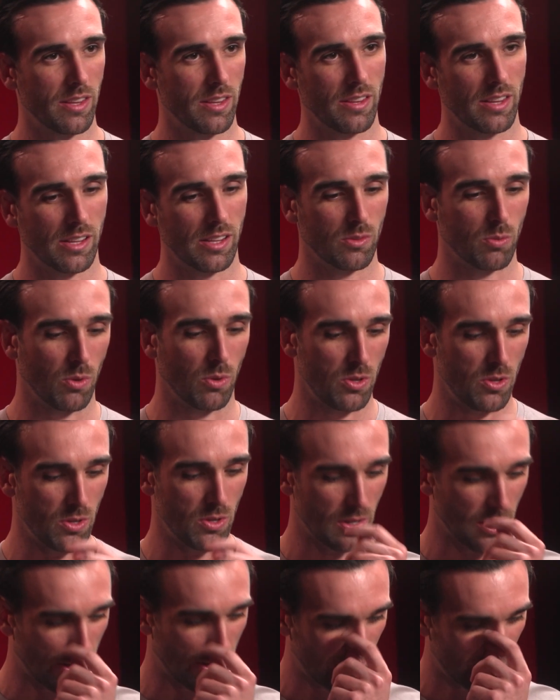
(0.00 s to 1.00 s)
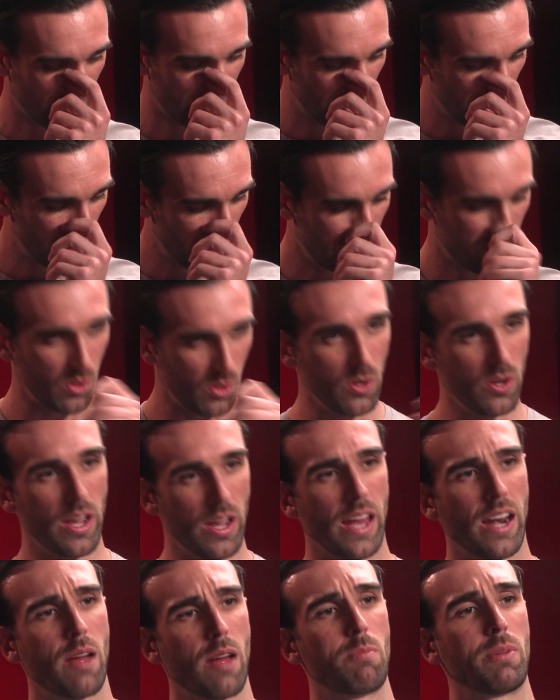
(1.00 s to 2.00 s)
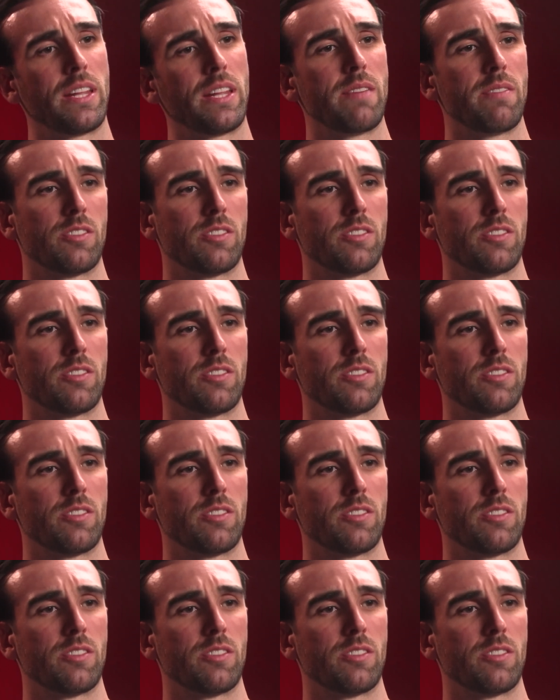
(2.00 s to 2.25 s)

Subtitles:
that that's what you guys do. And I believe